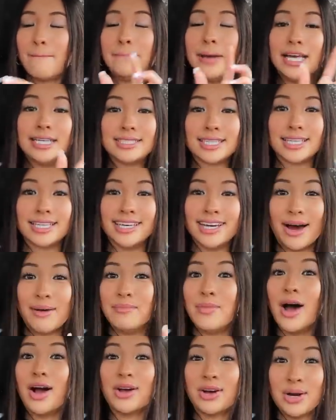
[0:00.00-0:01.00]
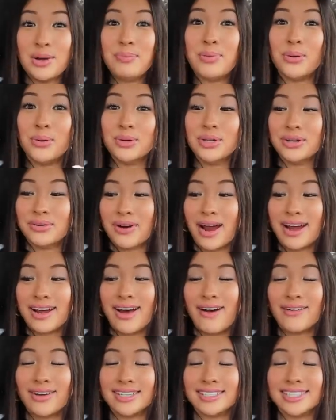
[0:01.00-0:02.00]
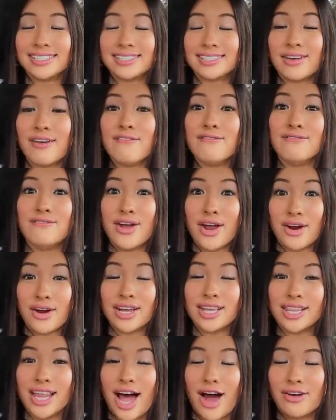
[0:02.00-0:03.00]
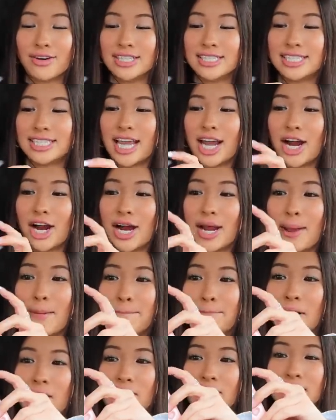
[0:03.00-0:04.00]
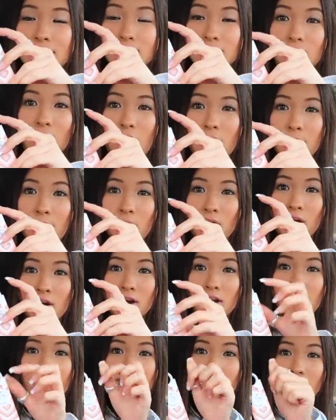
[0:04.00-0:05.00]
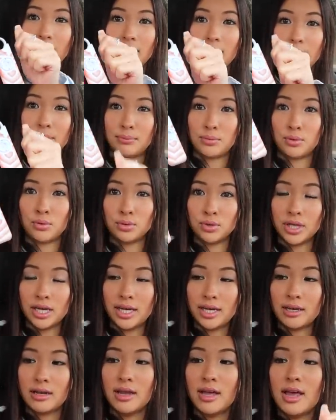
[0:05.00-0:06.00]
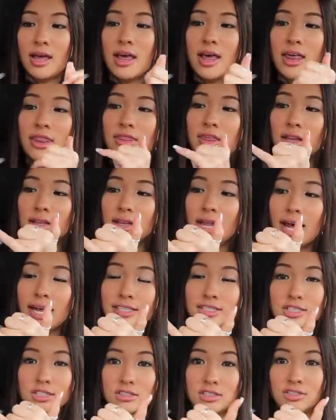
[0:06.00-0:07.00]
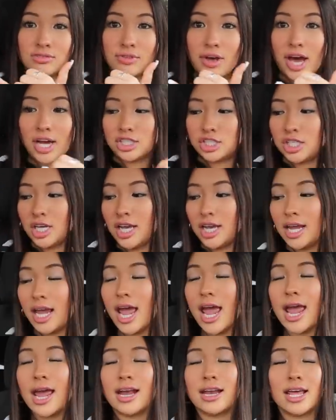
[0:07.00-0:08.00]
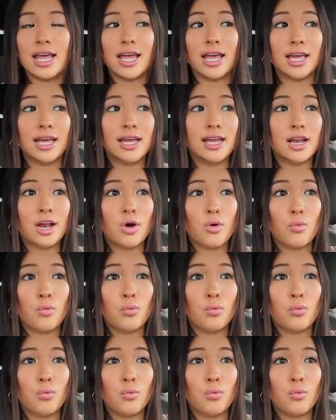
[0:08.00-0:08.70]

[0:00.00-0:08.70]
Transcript: Basically, I'm not gonna pull it right now because it's very loud and scary. But this top part, if I like pull it, the light starts flashing and it